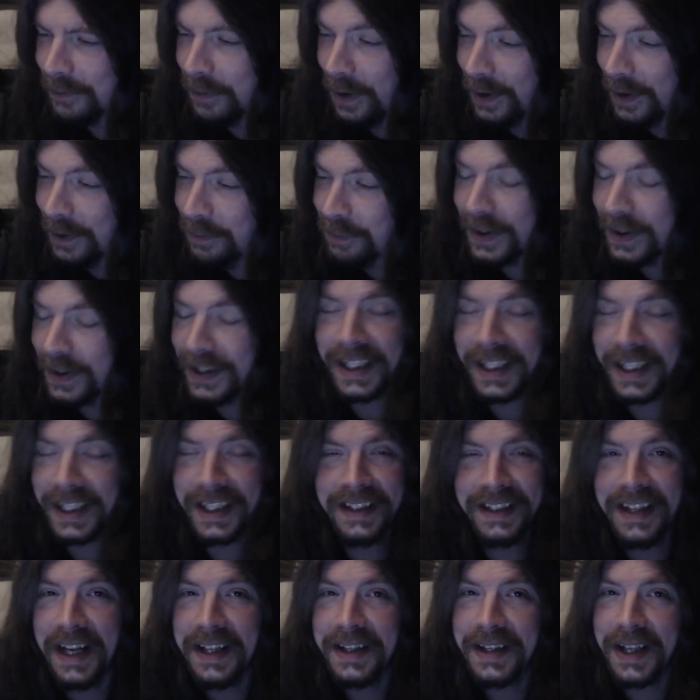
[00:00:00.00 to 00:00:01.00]
by like
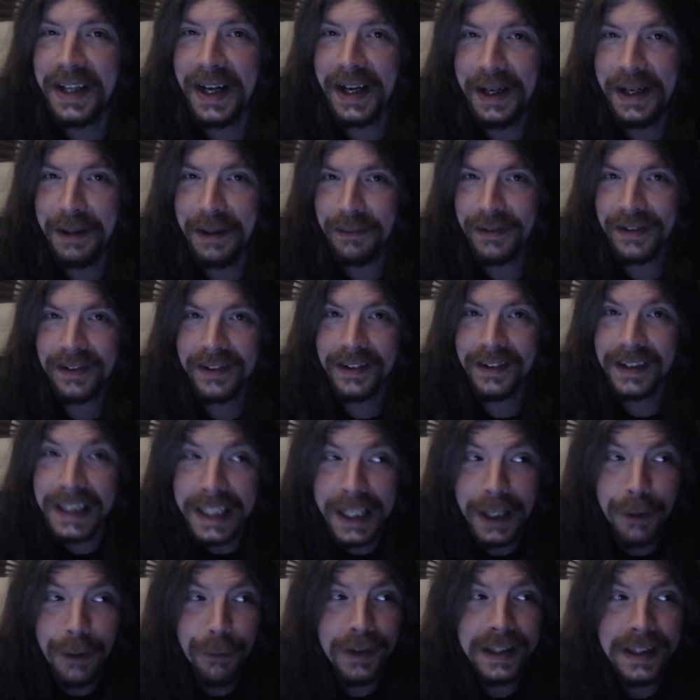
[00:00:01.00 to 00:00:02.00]
10 times.
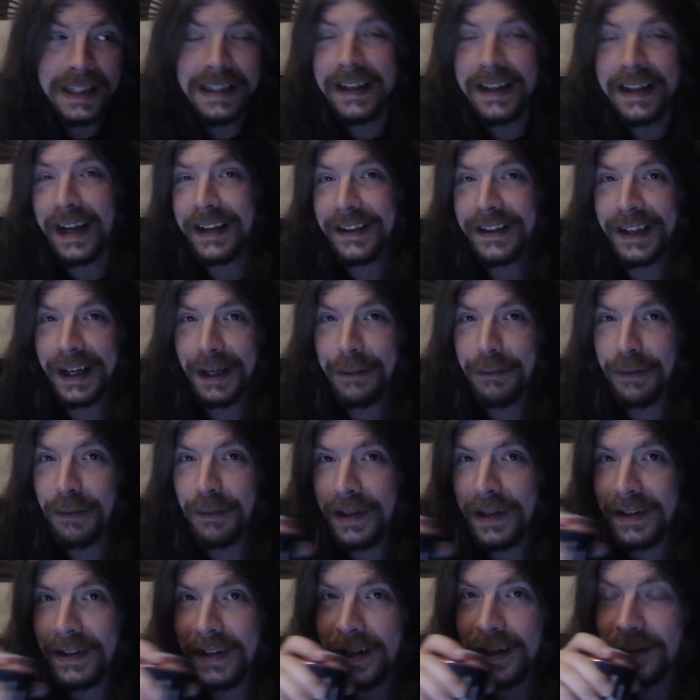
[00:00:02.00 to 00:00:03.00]
Literally 10 times
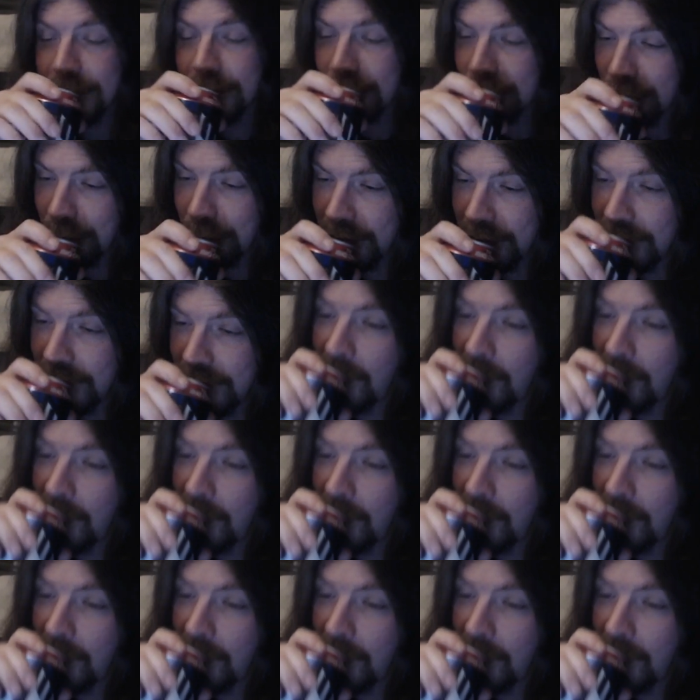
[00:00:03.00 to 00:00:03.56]
my download speed.